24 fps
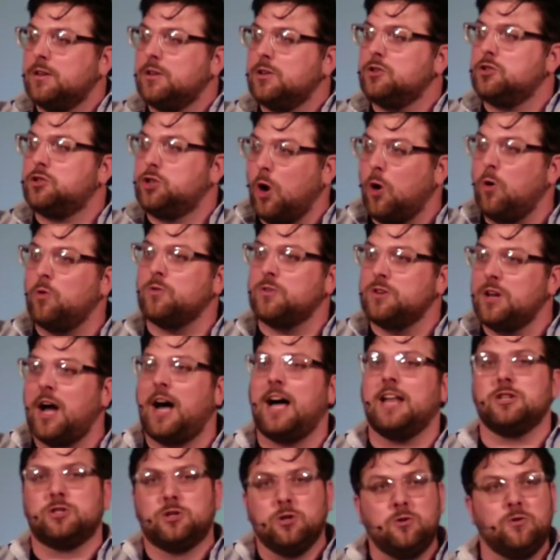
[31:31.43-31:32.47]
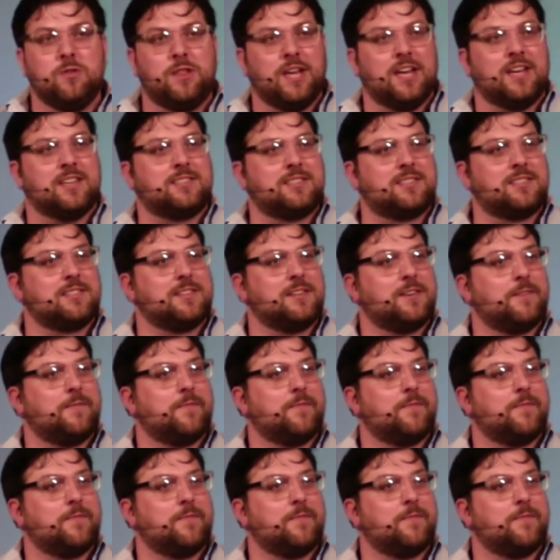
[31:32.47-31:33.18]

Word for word: Don't not do this.